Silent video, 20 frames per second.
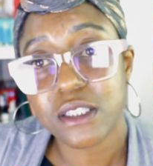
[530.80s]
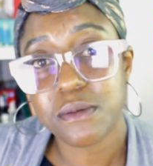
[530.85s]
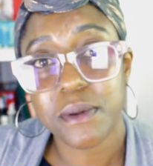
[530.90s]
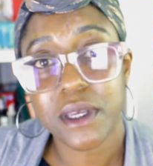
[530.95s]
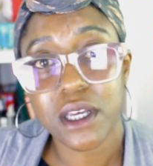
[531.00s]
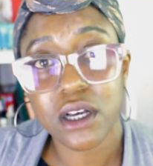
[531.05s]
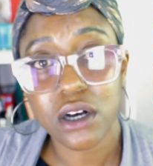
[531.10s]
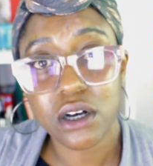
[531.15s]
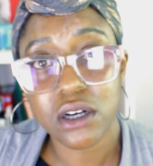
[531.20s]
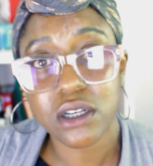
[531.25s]

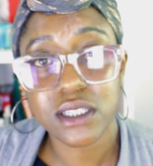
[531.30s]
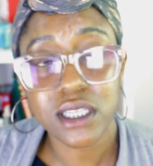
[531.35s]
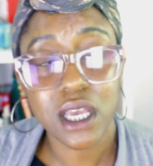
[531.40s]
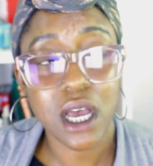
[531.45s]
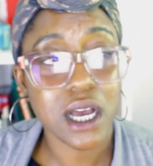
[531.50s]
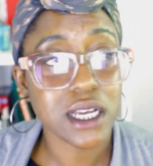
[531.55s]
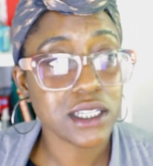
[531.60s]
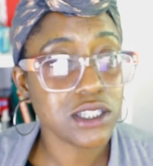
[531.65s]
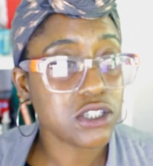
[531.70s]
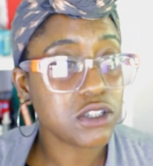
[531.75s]
because
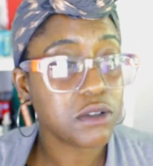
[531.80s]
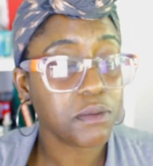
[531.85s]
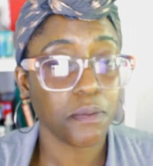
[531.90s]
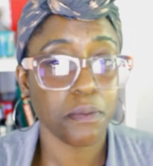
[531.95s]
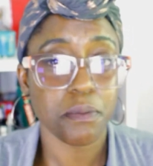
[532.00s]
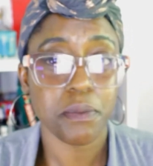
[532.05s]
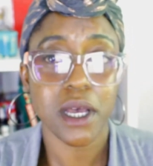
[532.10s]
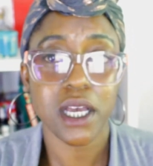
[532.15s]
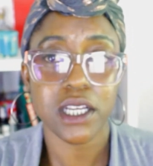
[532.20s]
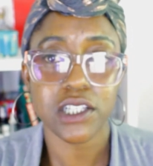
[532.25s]
I do
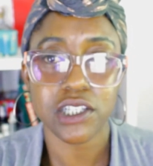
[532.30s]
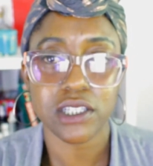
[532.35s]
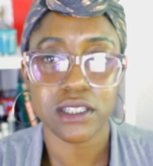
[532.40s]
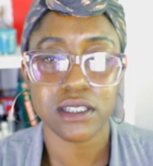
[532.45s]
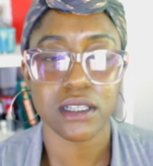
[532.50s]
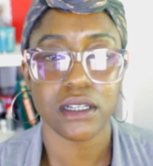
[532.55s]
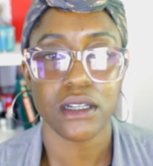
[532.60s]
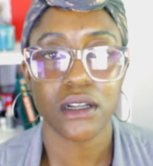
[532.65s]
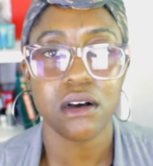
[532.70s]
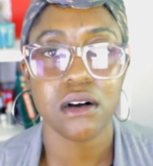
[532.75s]
purchase
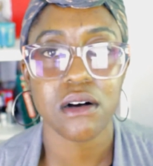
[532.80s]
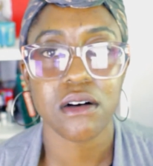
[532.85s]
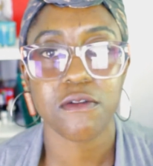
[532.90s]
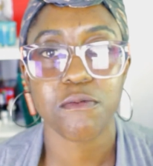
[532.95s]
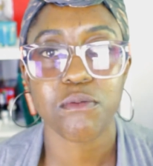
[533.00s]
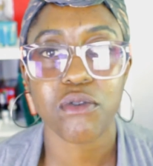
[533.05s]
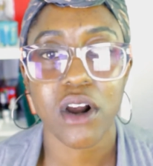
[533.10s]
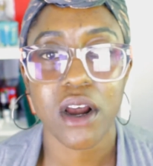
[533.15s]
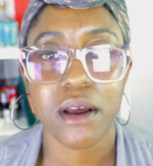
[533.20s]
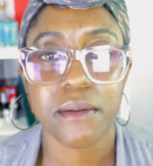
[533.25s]
a lot of
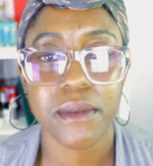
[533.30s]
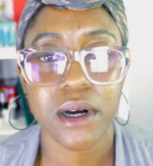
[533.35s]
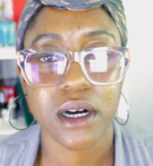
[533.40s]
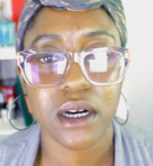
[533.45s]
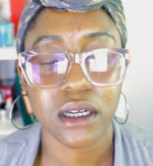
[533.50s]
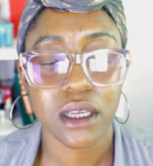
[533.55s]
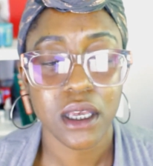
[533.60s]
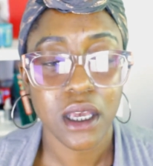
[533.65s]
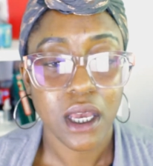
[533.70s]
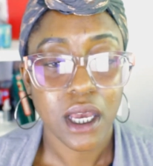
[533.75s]

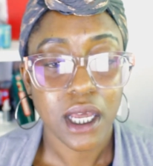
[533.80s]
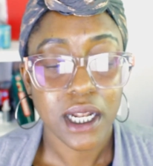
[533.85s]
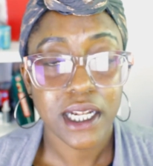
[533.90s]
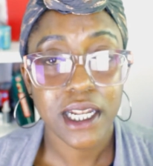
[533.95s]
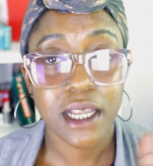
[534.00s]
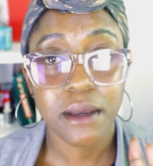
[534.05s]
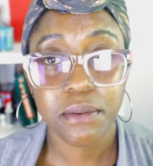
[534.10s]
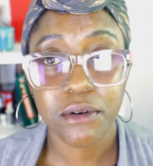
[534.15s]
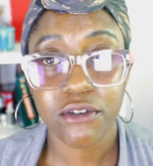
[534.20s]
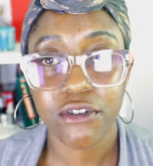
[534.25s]
Primark
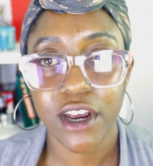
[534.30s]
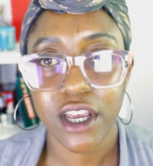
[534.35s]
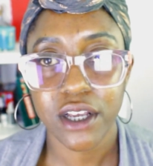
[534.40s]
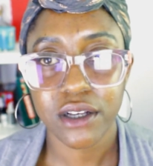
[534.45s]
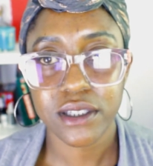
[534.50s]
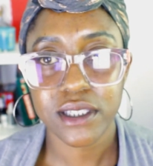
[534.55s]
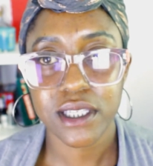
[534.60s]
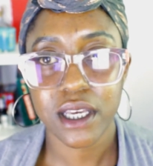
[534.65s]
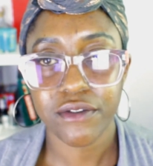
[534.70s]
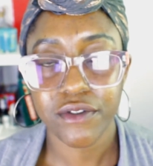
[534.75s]
lip
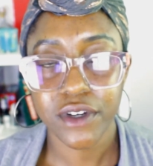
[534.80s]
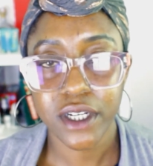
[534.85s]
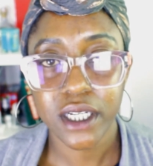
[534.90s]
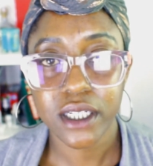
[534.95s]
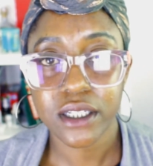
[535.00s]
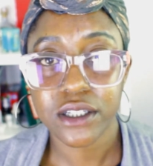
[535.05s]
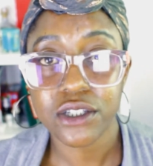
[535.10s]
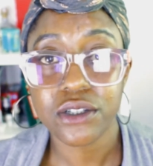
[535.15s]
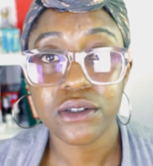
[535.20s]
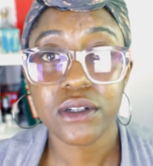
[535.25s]
crayons. I really
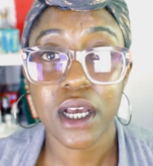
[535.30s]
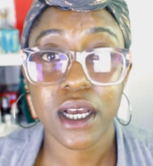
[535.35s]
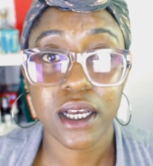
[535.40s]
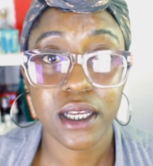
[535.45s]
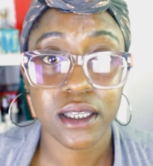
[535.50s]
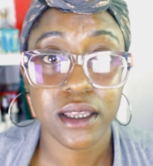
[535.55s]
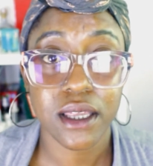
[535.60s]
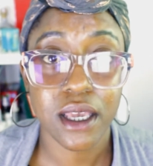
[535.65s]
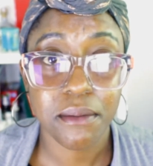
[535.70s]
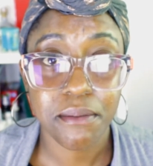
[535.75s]
do
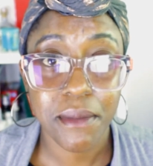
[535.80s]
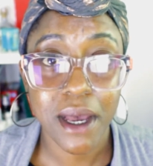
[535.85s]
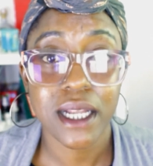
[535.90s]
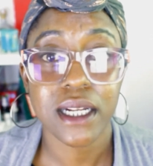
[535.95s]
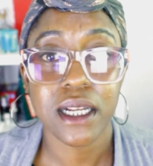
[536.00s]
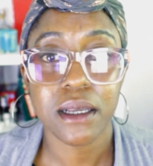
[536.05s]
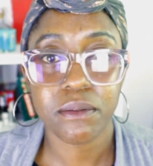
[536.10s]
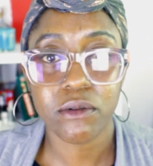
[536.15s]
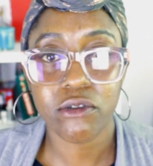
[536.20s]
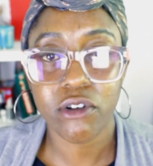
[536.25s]
like their matte
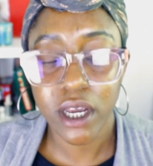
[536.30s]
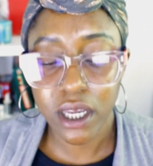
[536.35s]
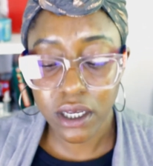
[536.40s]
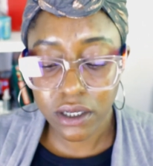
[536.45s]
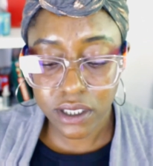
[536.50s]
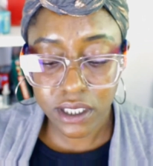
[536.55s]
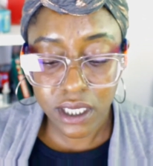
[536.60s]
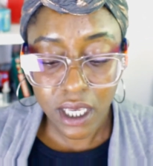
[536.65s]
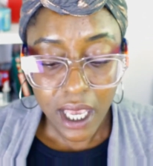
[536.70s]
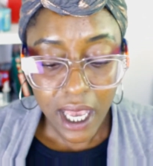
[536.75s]
lip
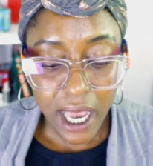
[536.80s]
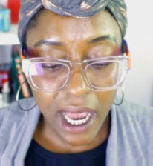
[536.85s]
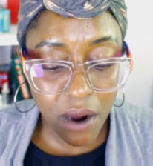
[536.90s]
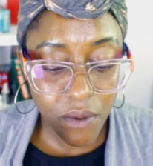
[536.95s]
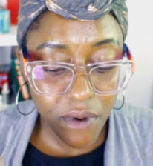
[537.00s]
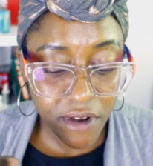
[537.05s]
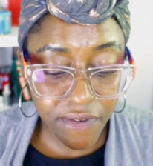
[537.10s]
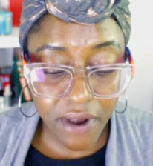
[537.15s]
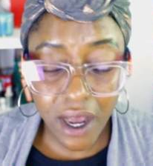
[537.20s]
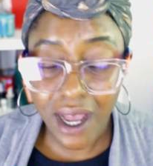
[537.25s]
crayons.
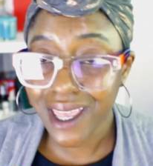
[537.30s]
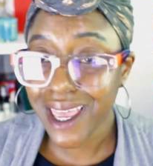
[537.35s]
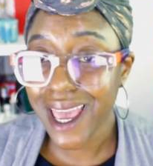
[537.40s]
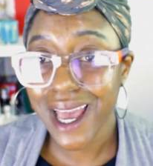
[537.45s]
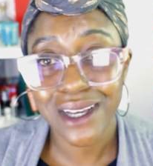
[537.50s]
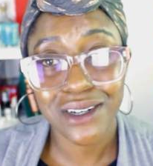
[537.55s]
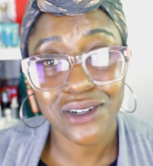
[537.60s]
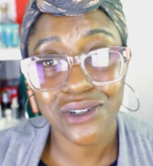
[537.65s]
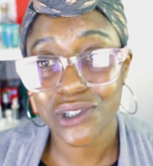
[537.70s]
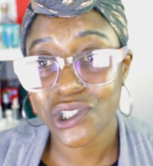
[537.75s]
However, I
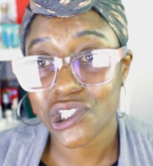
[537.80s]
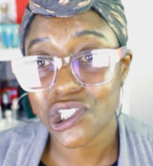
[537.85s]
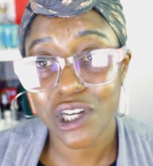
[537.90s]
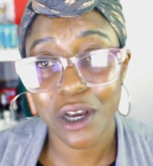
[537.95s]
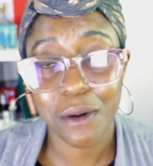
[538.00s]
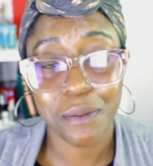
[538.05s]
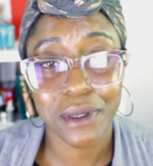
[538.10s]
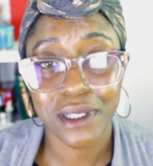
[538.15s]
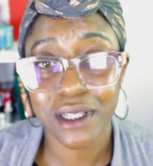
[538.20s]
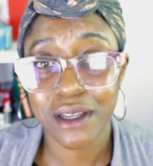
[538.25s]
cannot
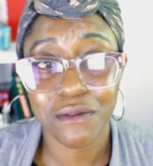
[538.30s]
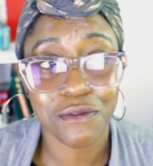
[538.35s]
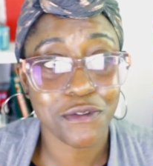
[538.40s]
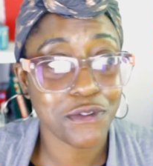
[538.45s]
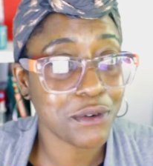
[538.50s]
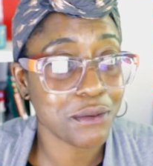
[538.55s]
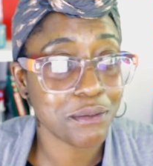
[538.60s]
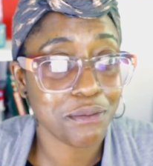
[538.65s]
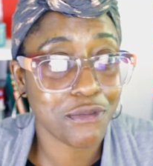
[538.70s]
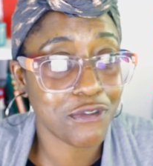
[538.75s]
sharpen them
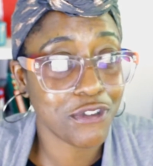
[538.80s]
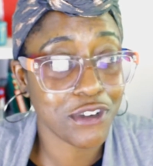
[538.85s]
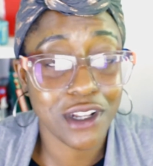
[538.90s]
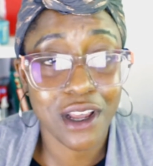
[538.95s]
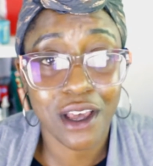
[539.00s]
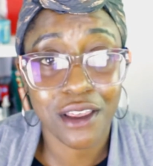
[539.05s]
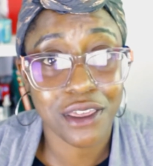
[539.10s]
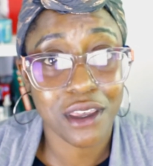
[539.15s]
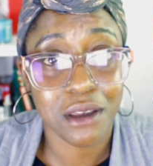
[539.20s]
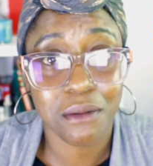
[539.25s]
for
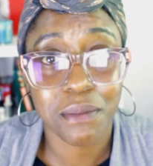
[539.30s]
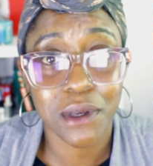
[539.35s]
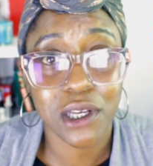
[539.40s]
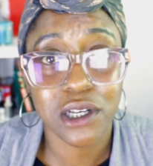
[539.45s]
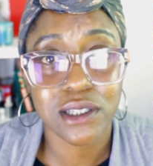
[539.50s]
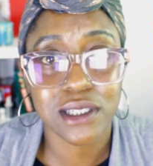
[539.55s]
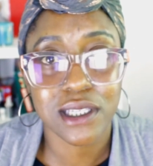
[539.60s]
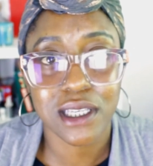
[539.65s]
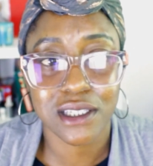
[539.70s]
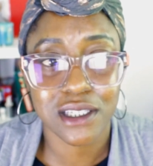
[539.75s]
nothing
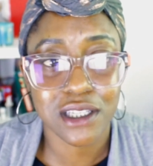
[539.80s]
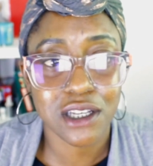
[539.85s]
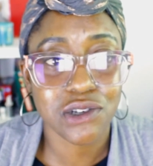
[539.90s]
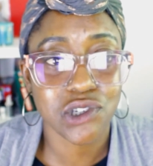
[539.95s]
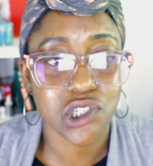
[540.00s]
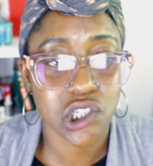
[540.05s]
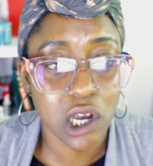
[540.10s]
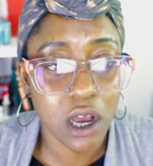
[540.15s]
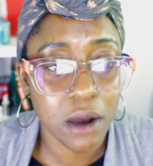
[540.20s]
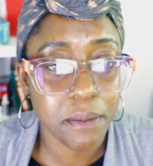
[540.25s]
because there's no
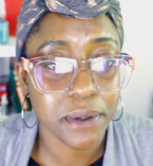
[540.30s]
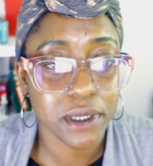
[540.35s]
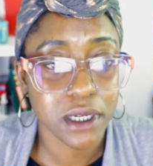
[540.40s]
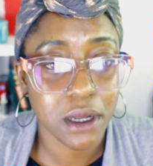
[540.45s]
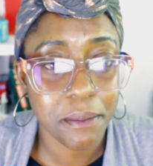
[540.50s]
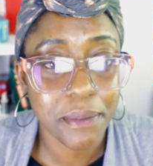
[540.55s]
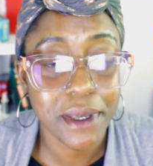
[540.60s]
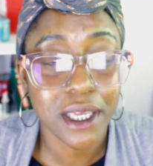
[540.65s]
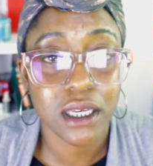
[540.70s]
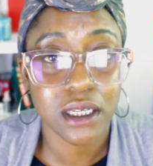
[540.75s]
sharpener
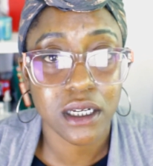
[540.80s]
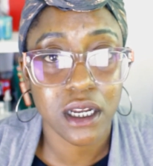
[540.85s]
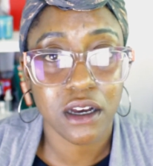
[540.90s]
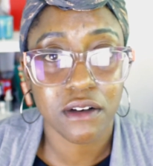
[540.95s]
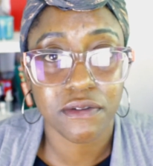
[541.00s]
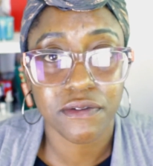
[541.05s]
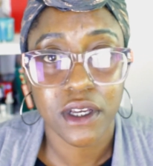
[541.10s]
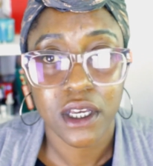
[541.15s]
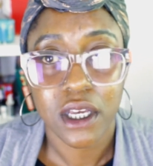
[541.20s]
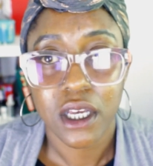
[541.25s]
big
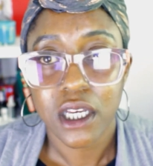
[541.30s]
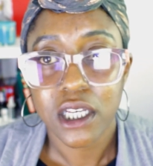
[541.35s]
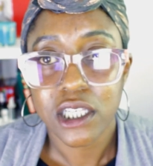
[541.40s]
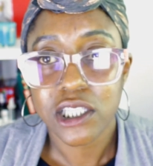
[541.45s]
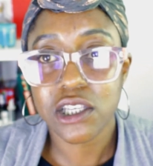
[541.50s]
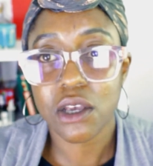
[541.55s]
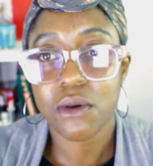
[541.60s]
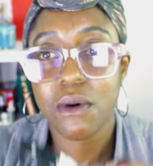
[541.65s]
enough. So